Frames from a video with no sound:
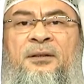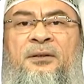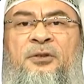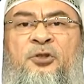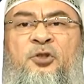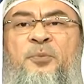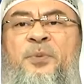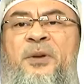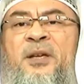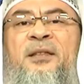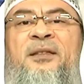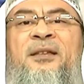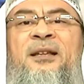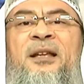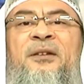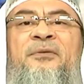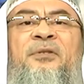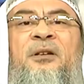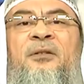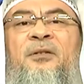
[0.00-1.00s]
to be in the
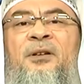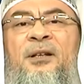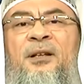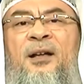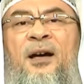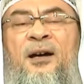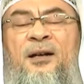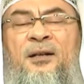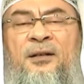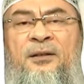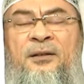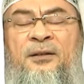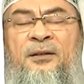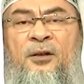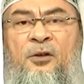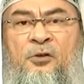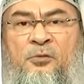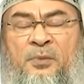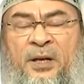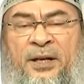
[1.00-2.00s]
level of Allah,
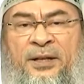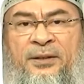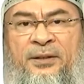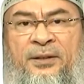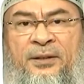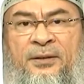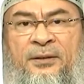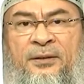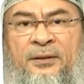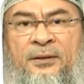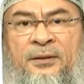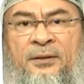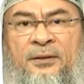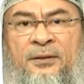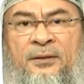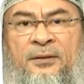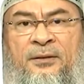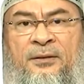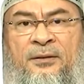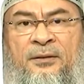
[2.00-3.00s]
the Almighty,
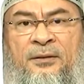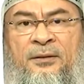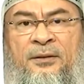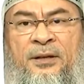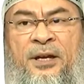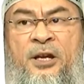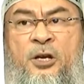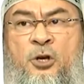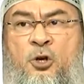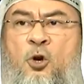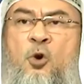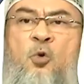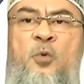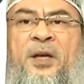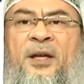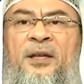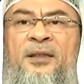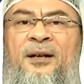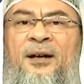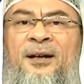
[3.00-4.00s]
in
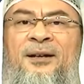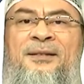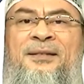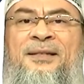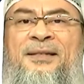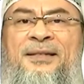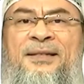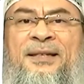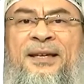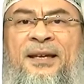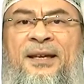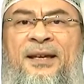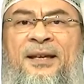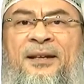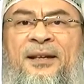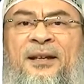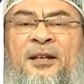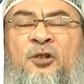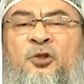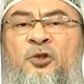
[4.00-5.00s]
knowing the
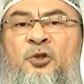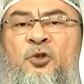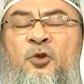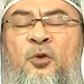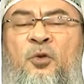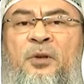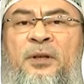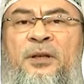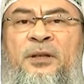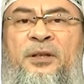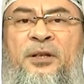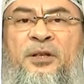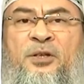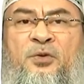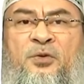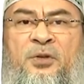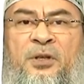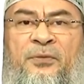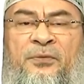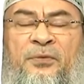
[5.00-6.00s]
unseen, in controlling the
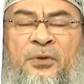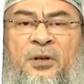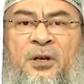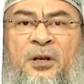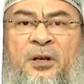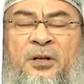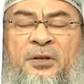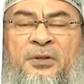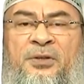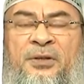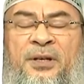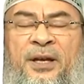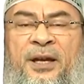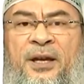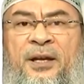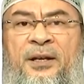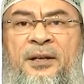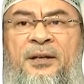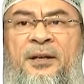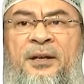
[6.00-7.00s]
universe,
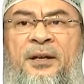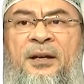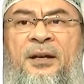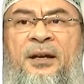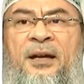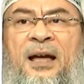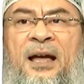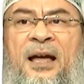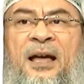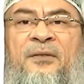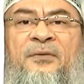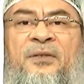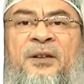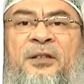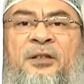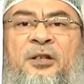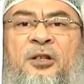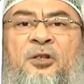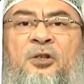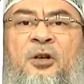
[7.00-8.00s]
in
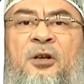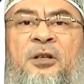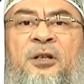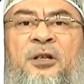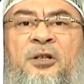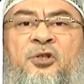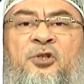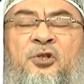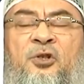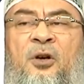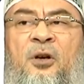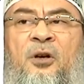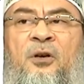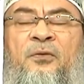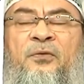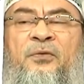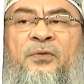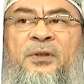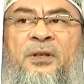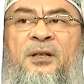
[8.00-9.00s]
having the knowledge
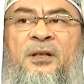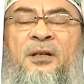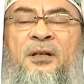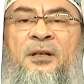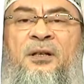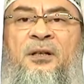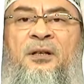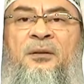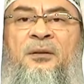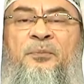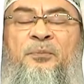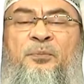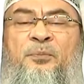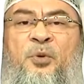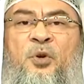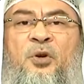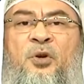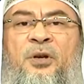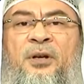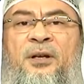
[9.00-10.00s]
of the
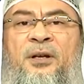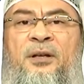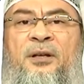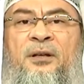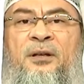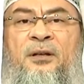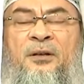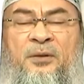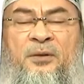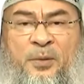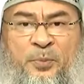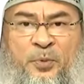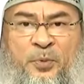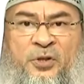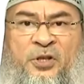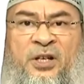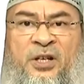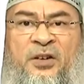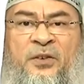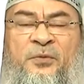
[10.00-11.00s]
book, the
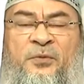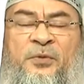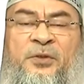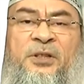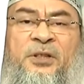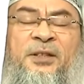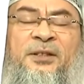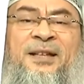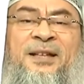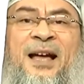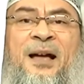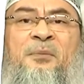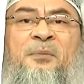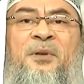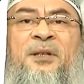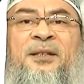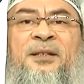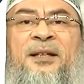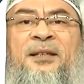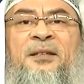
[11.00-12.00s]
preserved
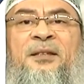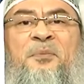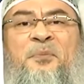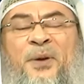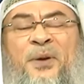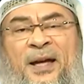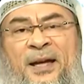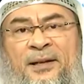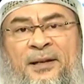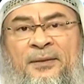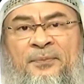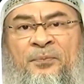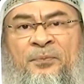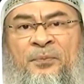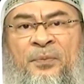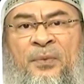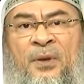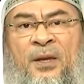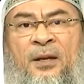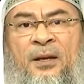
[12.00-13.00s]
tablet and the pen,
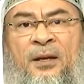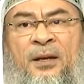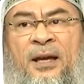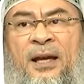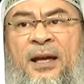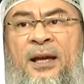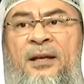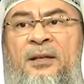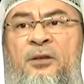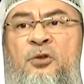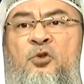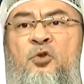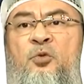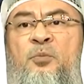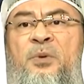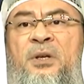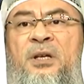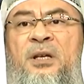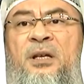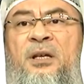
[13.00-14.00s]
and to
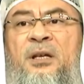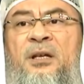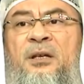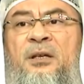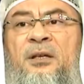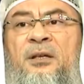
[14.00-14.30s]
be